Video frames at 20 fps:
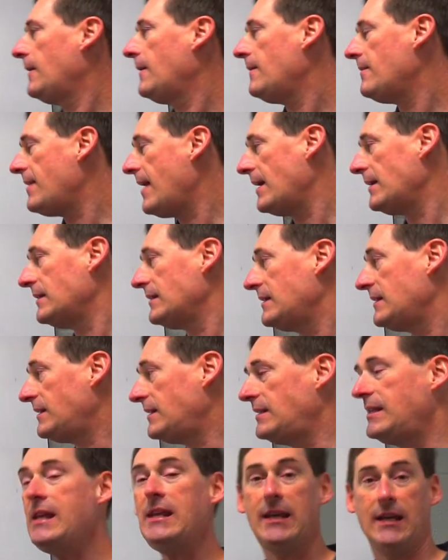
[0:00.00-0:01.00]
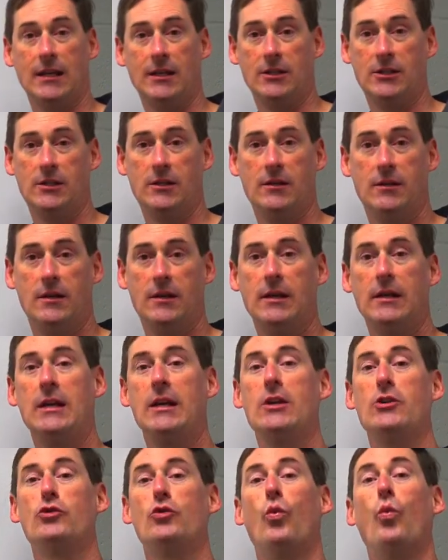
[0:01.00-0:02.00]
that secant
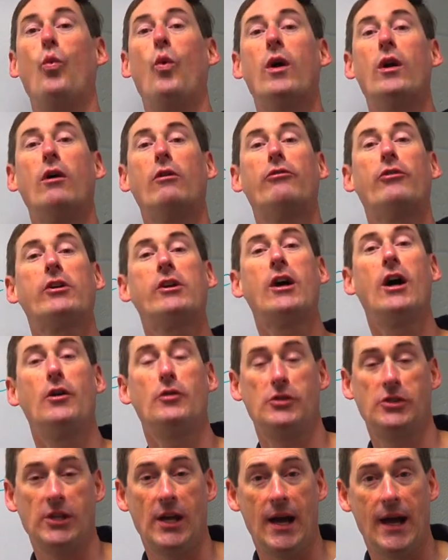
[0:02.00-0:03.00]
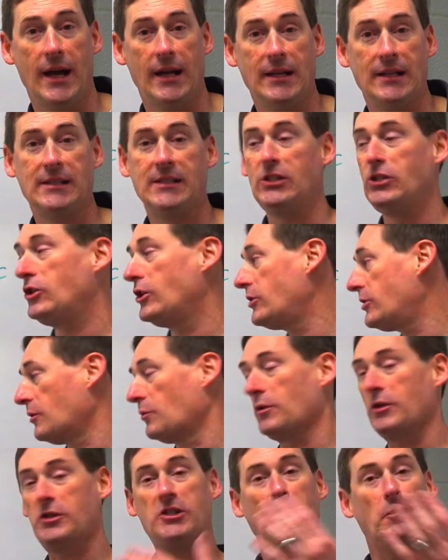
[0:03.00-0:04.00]
is 1 over cosine. It's just the
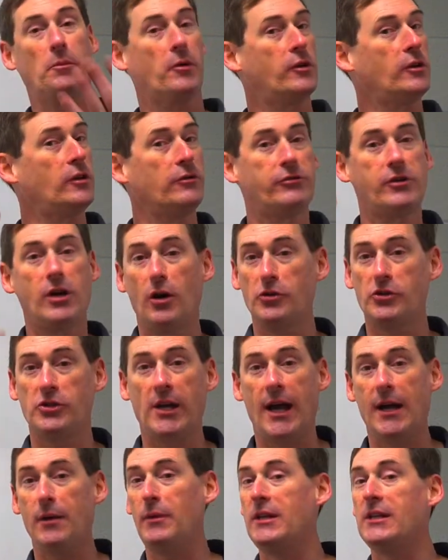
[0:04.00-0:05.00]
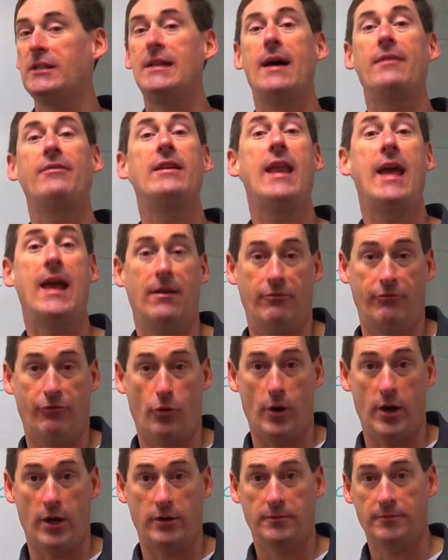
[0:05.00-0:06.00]
reciprocal of cosine. We just have a name
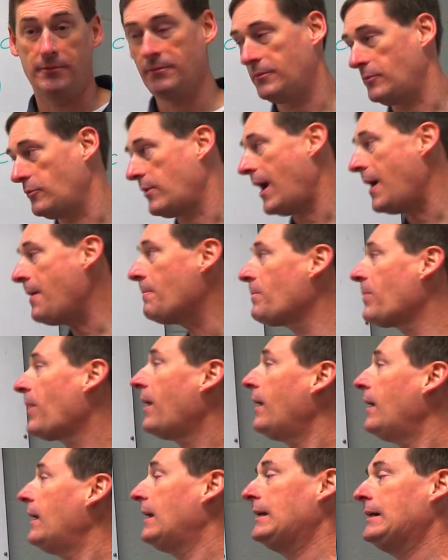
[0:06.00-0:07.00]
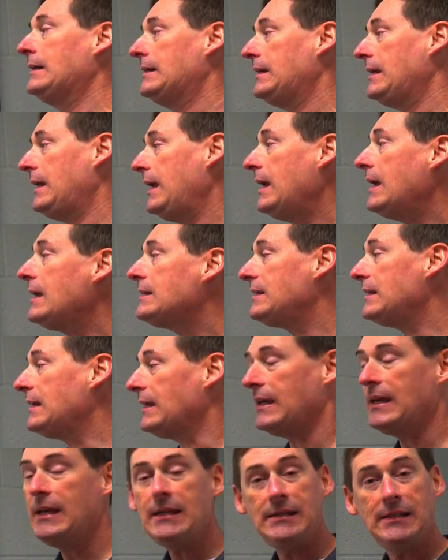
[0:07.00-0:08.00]
for it, okay?
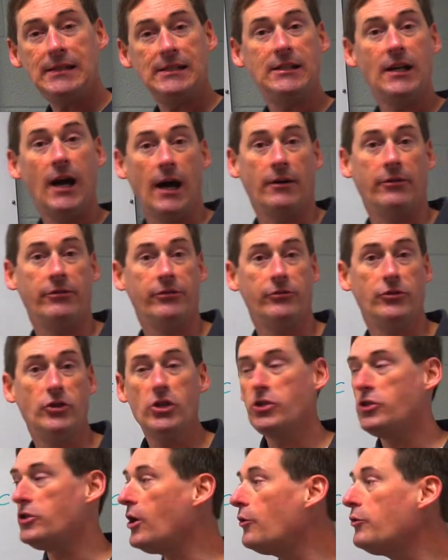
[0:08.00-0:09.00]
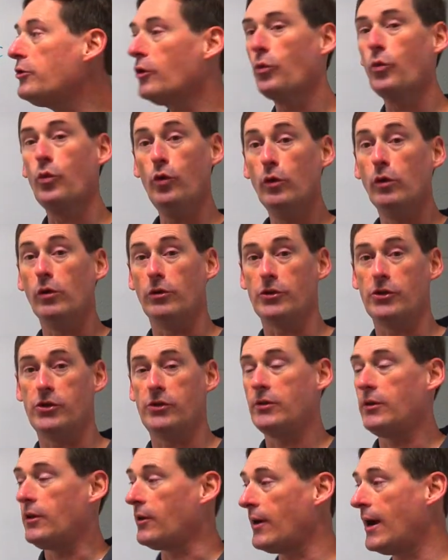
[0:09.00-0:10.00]
Easy stuff. Just know your rules,
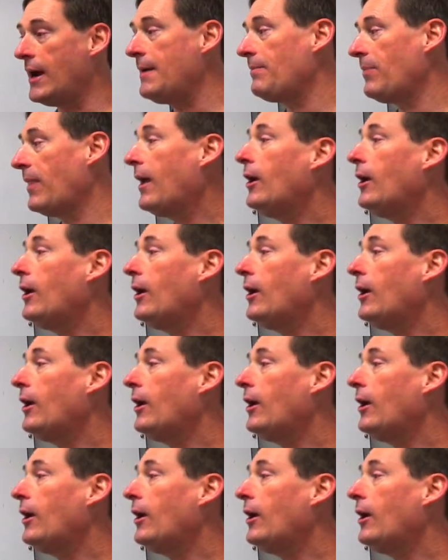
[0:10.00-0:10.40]
all right?